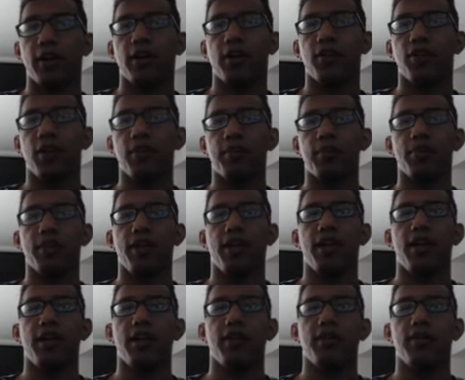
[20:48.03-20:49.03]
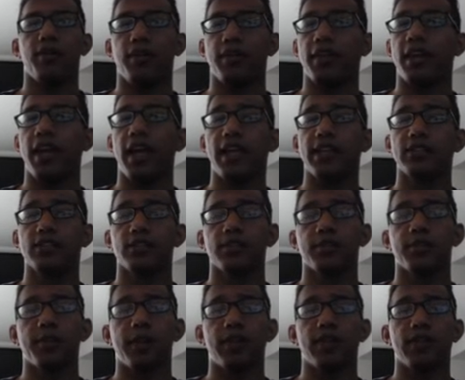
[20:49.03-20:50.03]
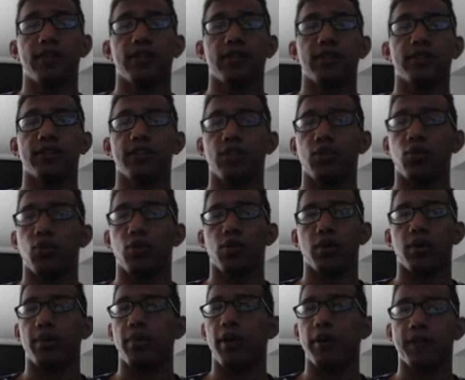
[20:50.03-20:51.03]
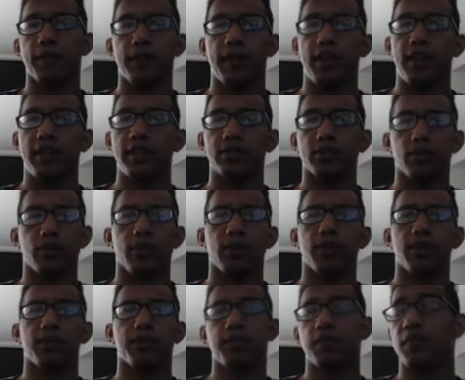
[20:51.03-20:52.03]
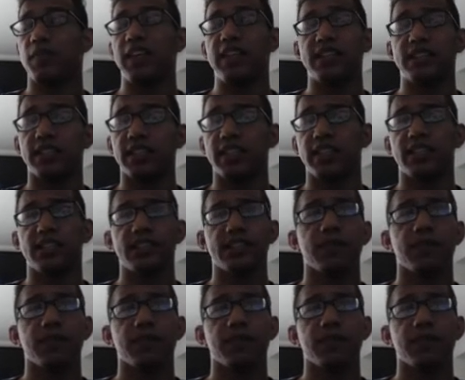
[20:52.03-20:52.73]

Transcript: up playing with cancel spells or Malfeas or Featsings.